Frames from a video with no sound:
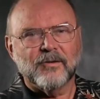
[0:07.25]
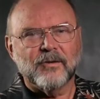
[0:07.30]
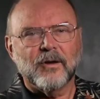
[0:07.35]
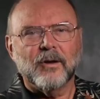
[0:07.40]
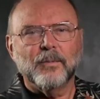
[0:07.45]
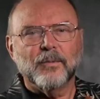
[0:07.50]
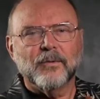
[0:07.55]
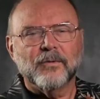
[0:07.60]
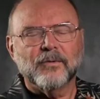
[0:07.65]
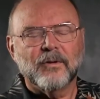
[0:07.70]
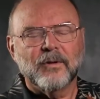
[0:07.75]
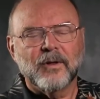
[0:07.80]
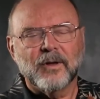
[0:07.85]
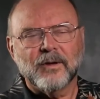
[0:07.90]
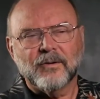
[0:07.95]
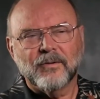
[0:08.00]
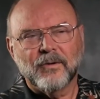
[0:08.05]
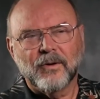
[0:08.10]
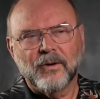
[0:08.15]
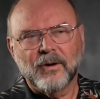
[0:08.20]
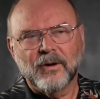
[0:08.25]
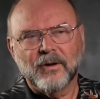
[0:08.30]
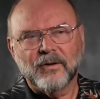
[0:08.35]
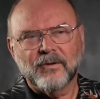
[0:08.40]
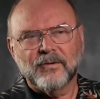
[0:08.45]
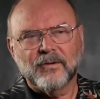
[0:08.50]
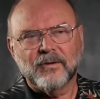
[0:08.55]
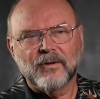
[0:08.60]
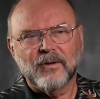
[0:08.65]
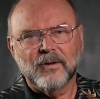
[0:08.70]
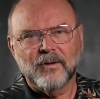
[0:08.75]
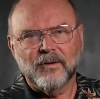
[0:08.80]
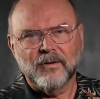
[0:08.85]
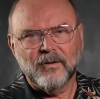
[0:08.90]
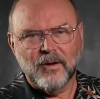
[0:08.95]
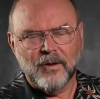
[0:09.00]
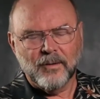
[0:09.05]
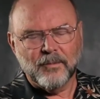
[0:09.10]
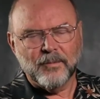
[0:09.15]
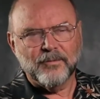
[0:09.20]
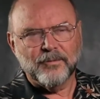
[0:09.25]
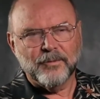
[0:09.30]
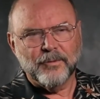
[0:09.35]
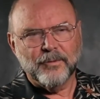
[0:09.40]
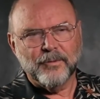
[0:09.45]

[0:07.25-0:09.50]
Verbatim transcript: Sypris Electronics in Tampa,